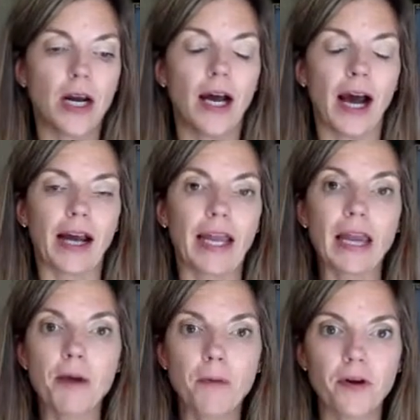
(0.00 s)
I
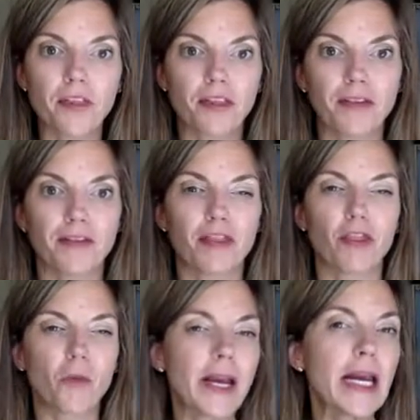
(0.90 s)
came up with
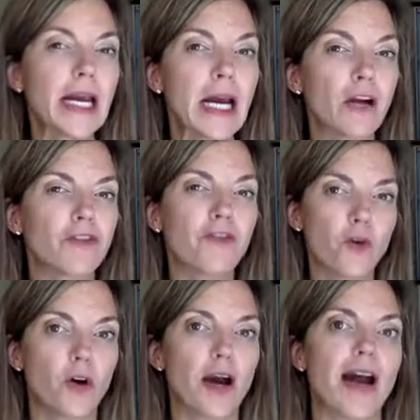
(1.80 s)
3 or
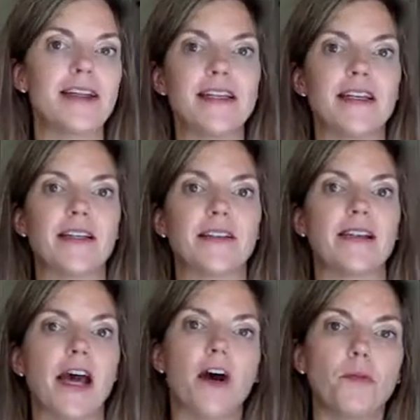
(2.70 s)
4 ideas to
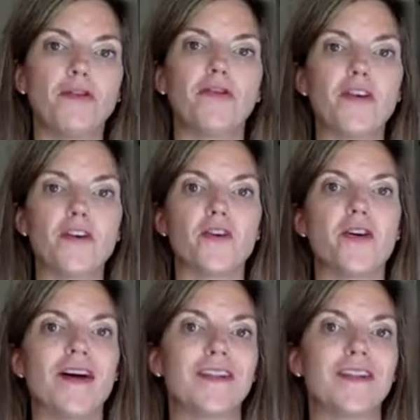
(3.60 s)
help you feel